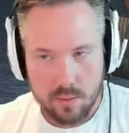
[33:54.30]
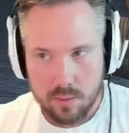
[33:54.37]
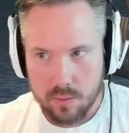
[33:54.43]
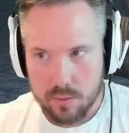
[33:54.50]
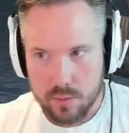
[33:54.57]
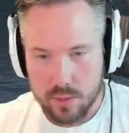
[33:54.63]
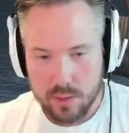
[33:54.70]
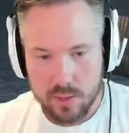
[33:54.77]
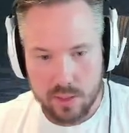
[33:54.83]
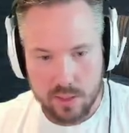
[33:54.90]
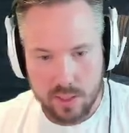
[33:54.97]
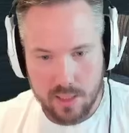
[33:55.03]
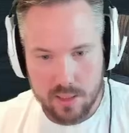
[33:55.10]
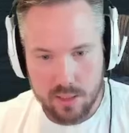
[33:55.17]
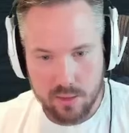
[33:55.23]
Jesus,
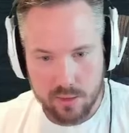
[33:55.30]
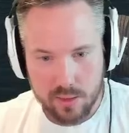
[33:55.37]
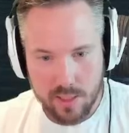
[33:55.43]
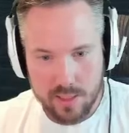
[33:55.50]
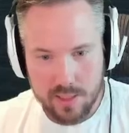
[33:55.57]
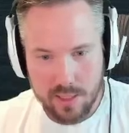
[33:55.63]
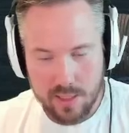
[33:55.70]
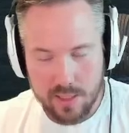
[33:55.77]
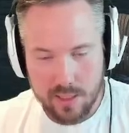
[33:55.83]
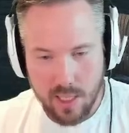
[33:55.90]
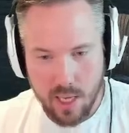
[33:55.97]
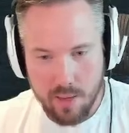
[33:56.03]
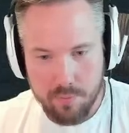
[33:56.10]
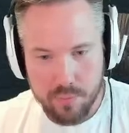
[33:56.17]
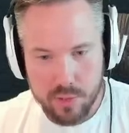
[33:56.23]
that's an
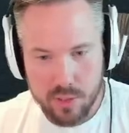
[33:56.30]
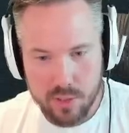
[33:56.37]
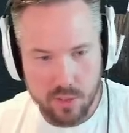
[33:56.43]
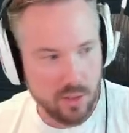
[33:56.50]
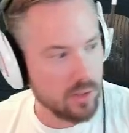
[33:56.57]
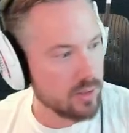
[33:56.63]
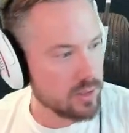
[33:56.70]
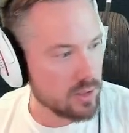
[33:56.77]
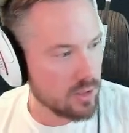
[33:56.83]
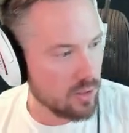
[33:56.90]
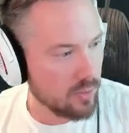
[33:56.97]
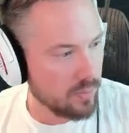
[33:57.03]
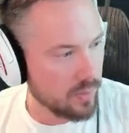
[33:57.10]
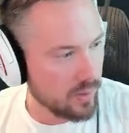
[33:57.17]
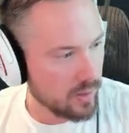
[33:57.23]
absurd
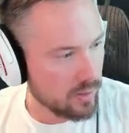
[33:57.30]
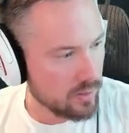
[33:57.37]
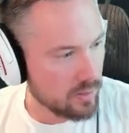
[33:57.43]
slope on it.